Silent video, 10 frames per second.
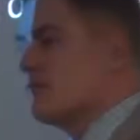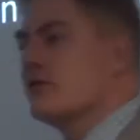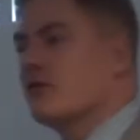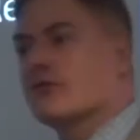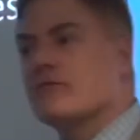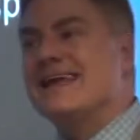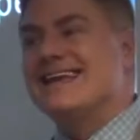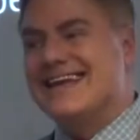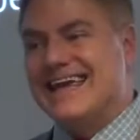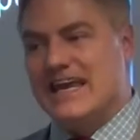by the 3
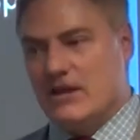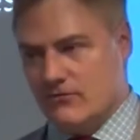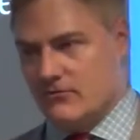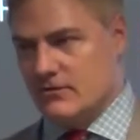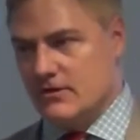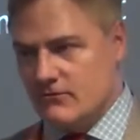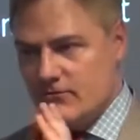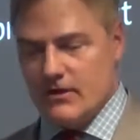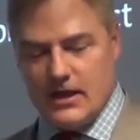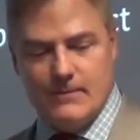Ds. These
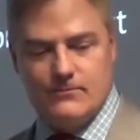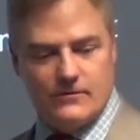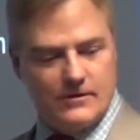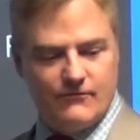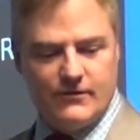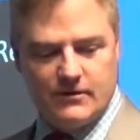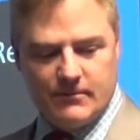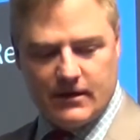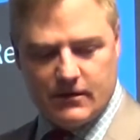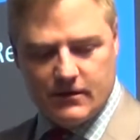are absolutely
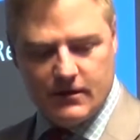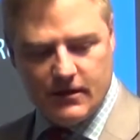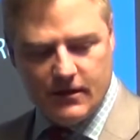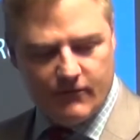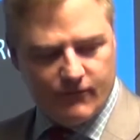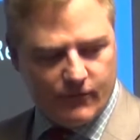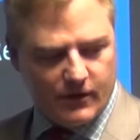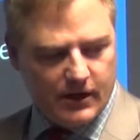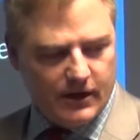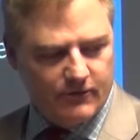fundamental
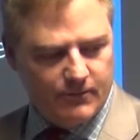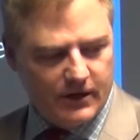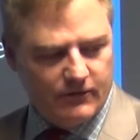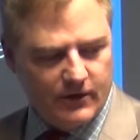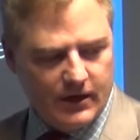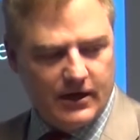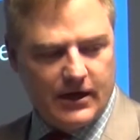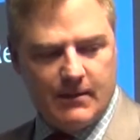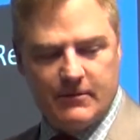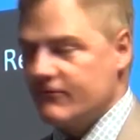for experiencing
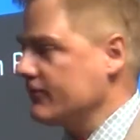economic